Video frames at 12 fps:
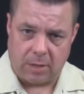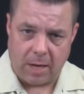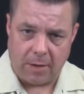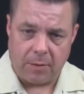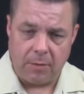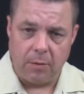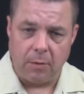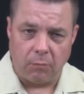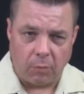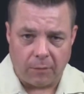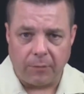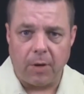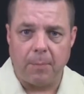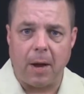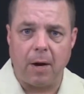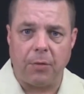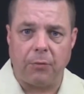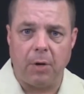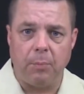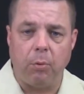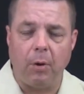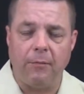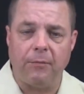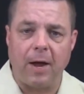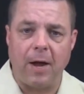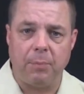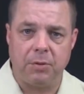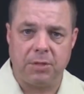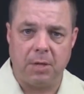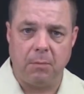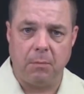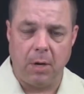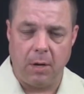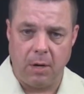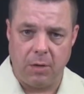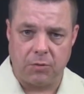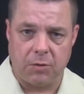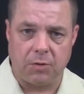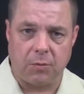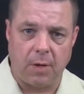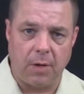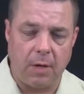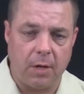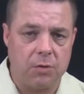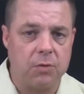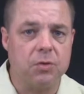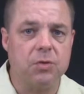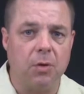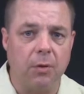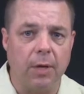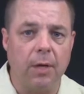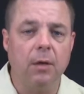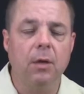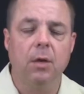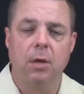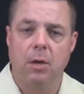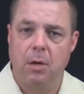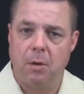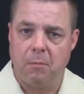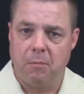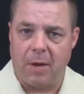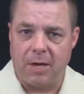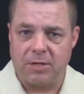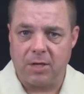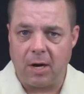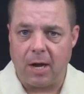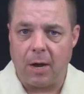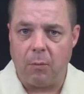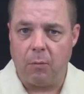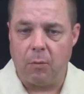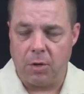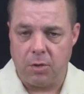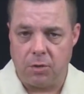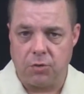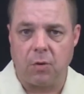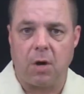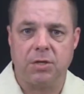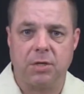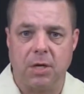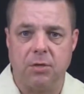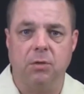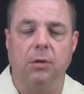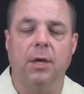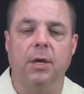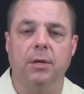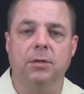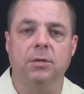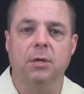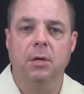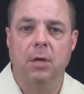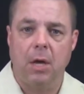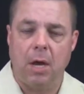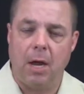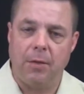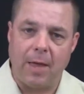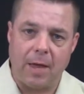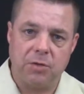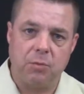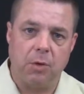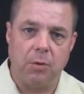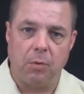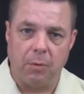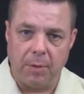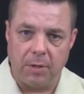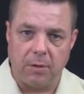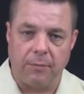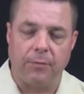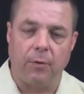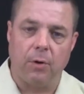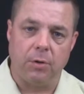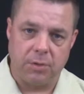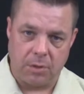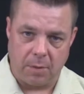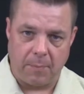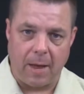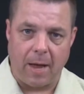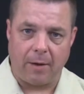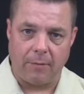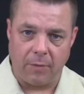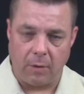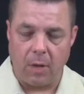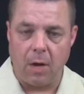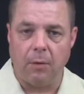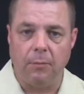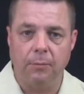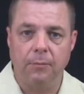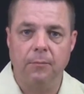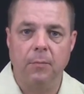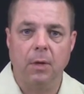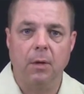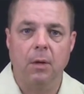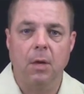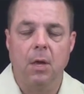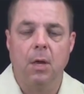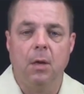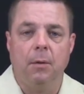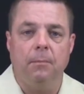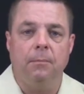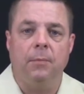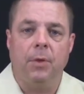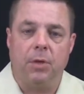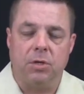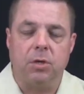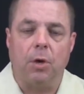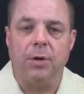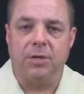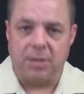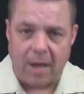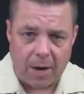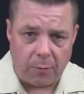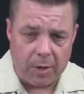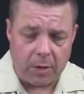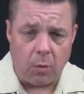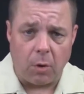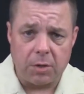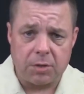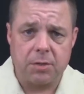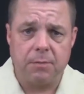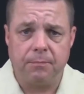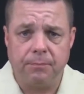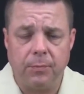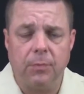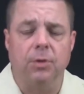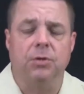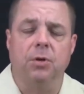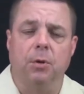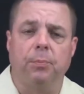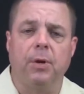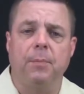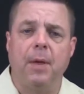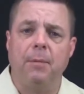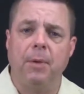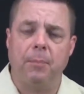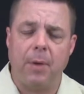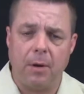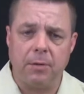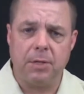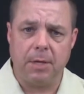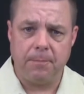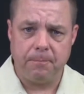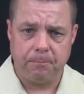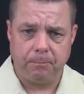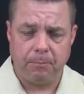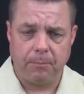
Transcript: take roughly about a 3.5% interest rate, interest only, base it on what your draw schedule is, and that's what will be deferred to the back of the loan. This loan is non-recourse, there's no prepayment penalty,